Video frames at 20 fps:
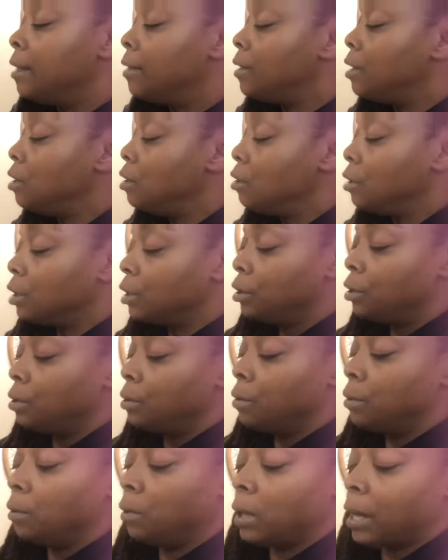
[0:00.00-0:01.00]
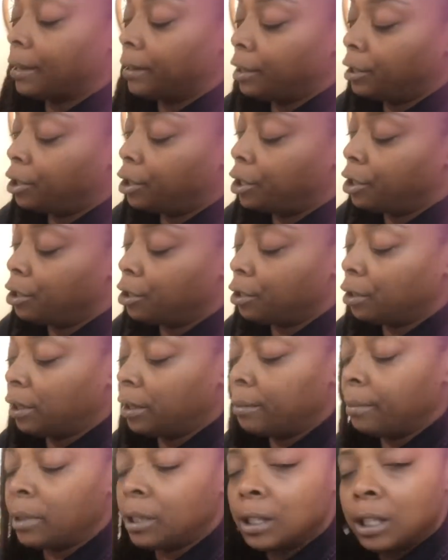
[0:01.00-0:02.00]
then you could do like a ginger
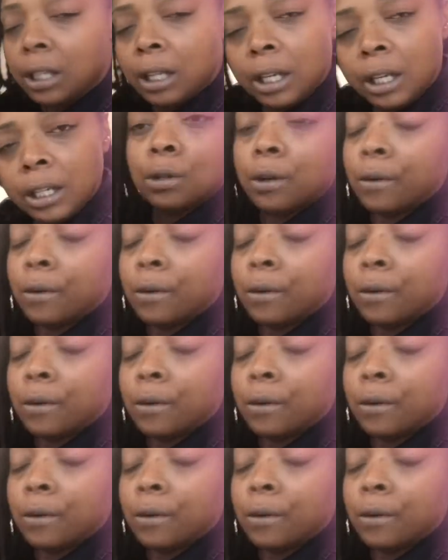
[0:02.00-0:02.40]
lemon tea.